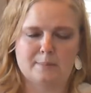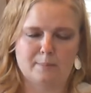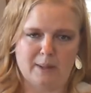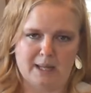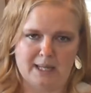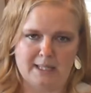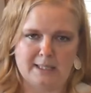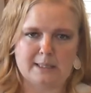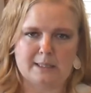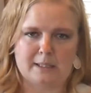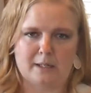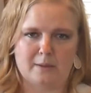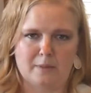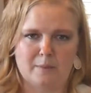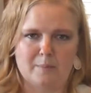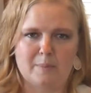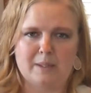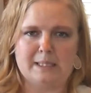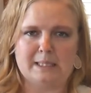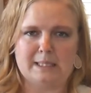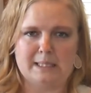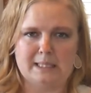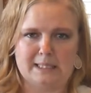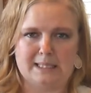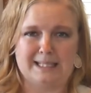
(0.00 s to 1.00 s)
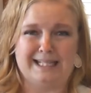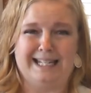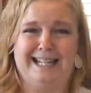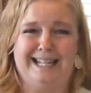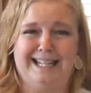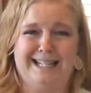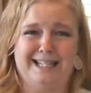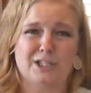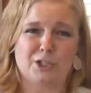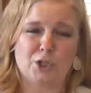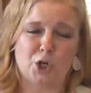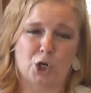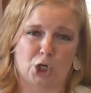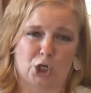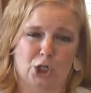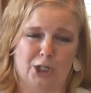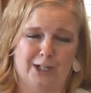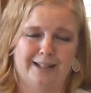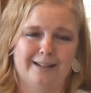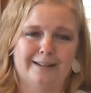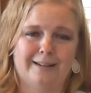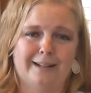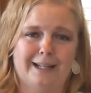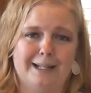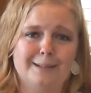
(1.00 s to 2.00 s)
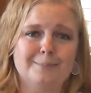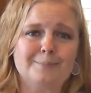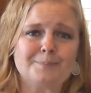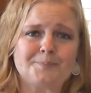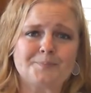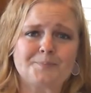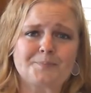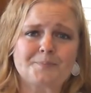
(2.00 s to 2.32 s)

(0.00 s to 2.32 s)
based on the business needs currently.